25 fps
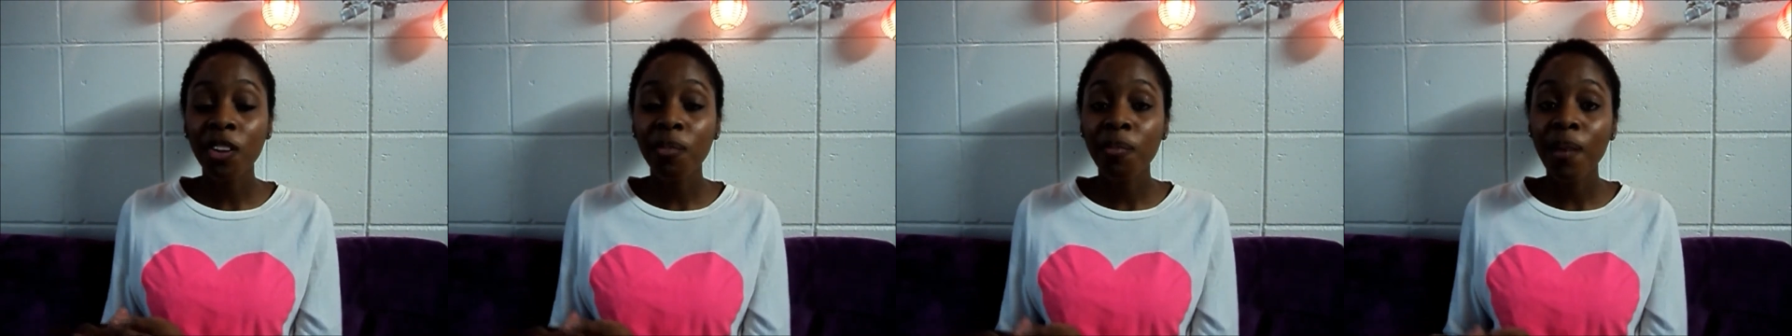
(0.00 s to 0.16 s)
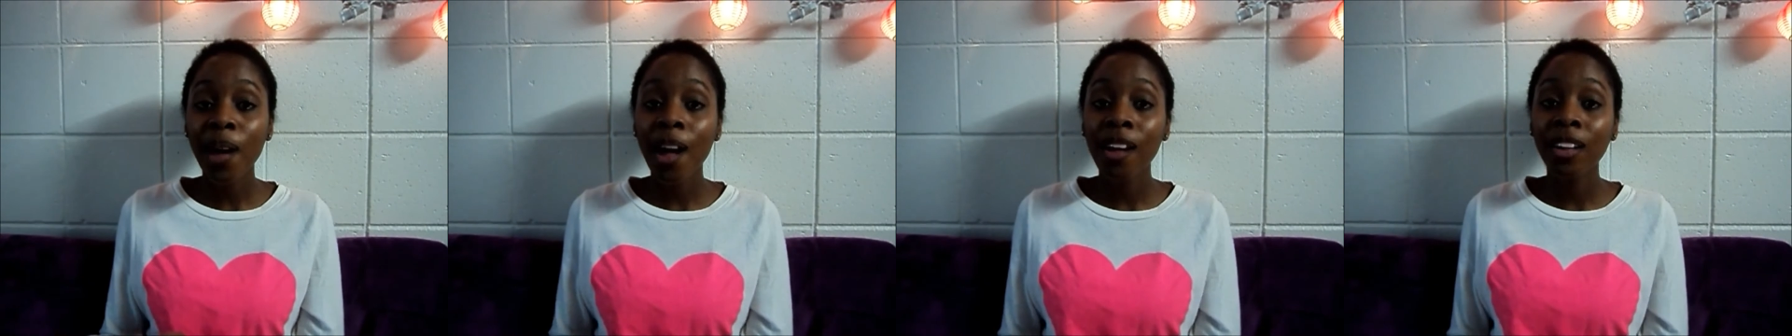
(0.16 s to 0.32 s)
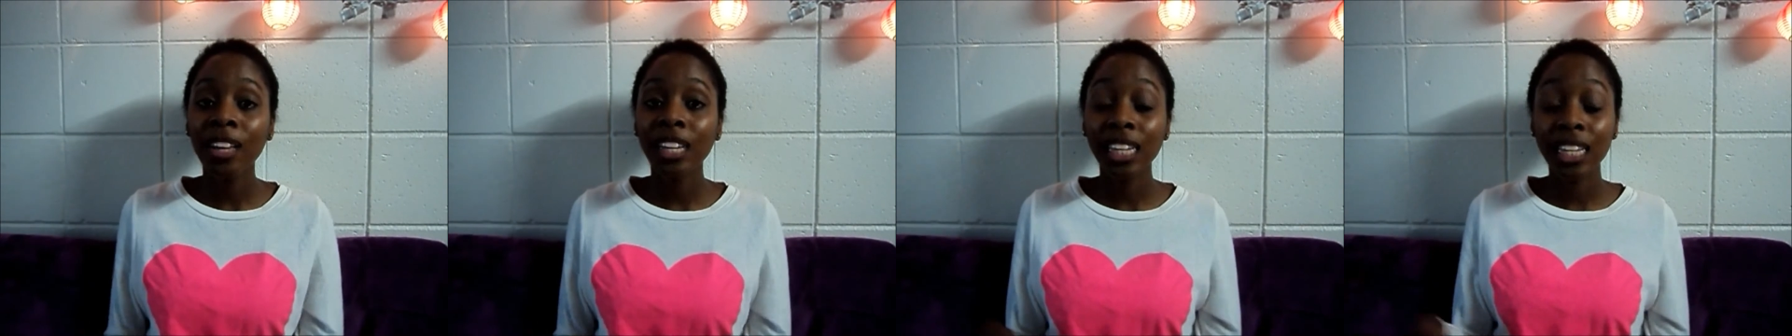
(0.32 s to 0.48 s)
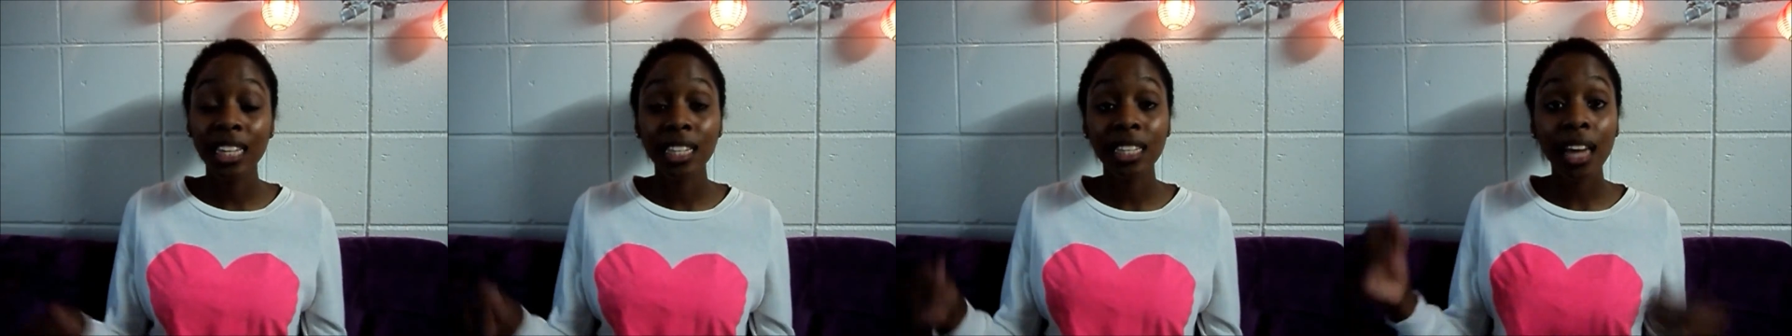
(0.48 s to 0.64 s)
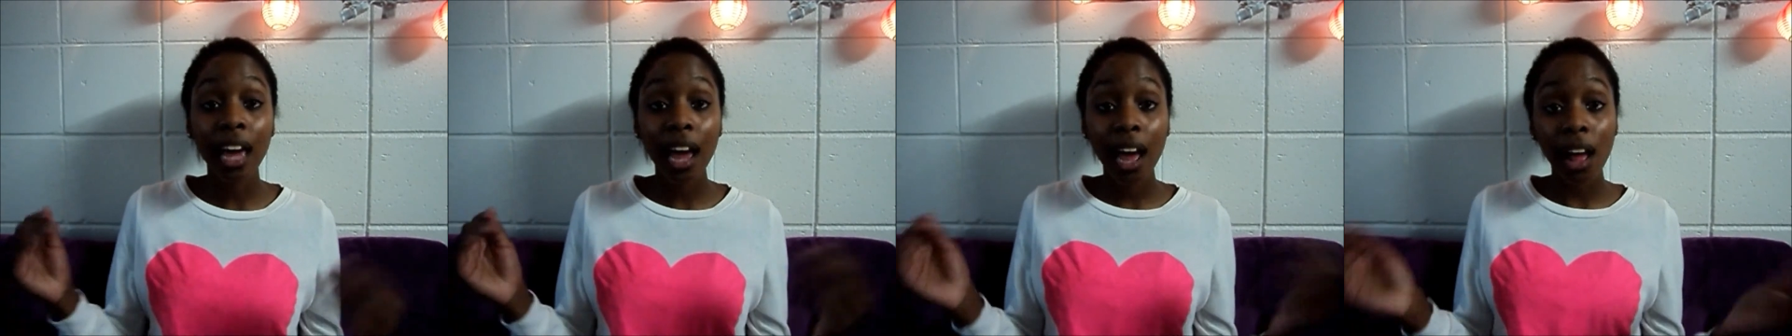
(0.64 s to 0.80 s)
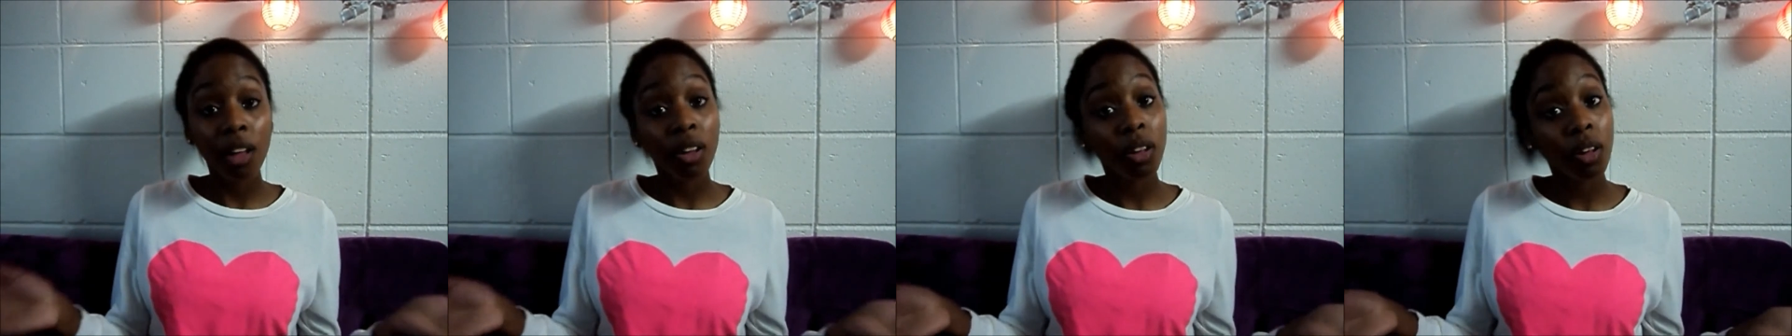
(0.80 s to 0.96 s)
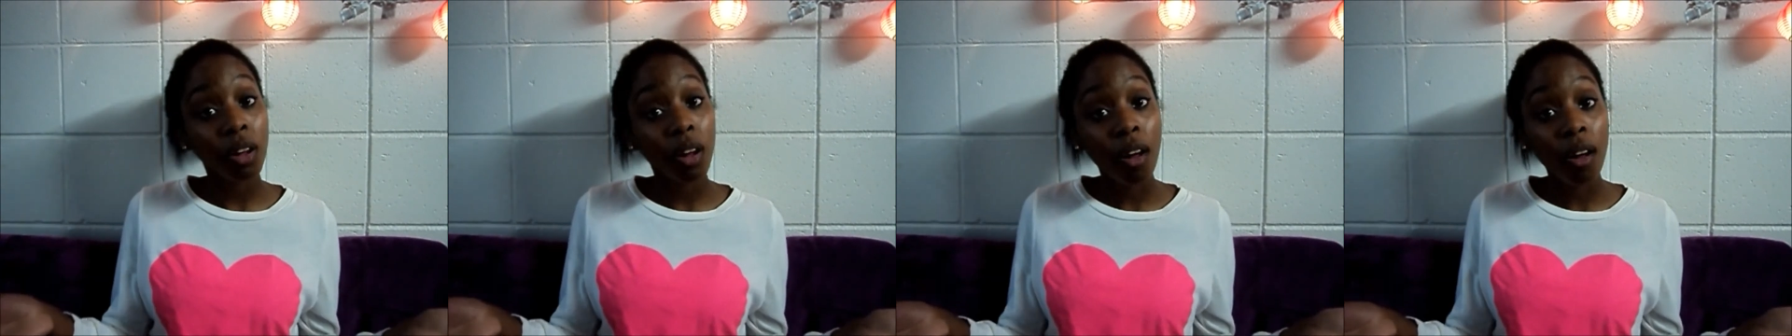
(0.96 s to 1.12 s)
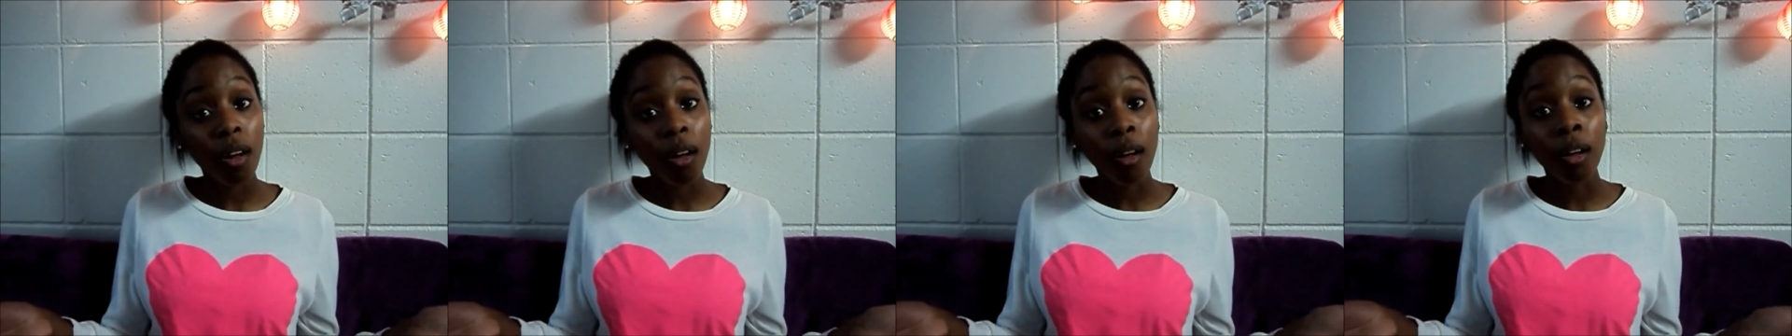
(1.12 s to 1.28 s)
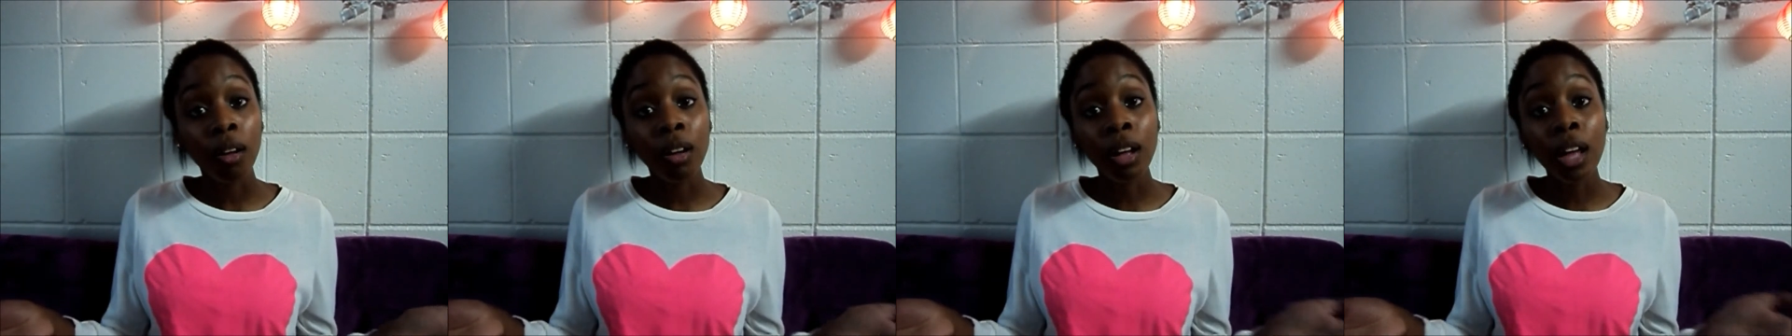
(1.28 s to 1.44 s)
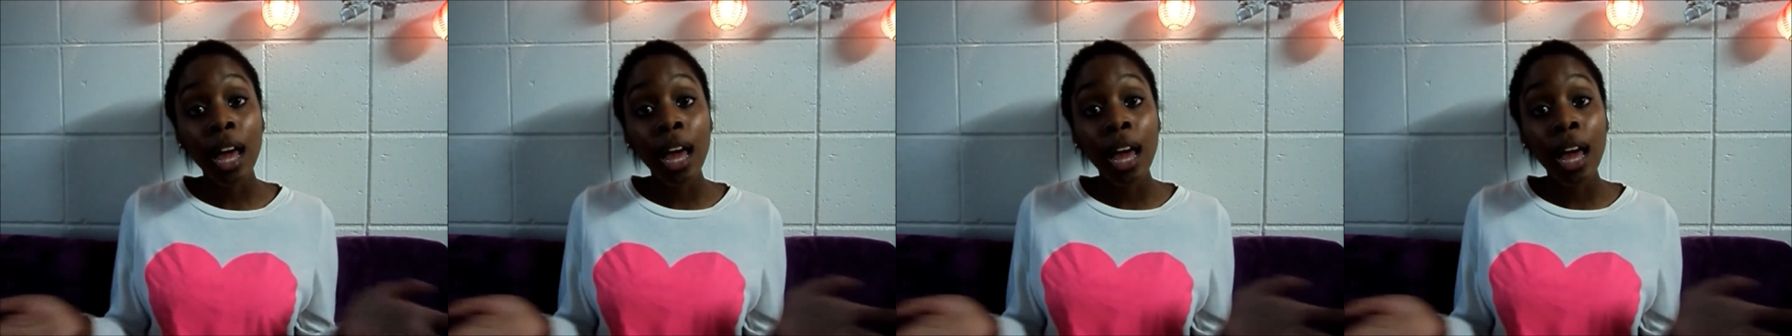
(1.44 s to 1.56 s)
about is alcohol.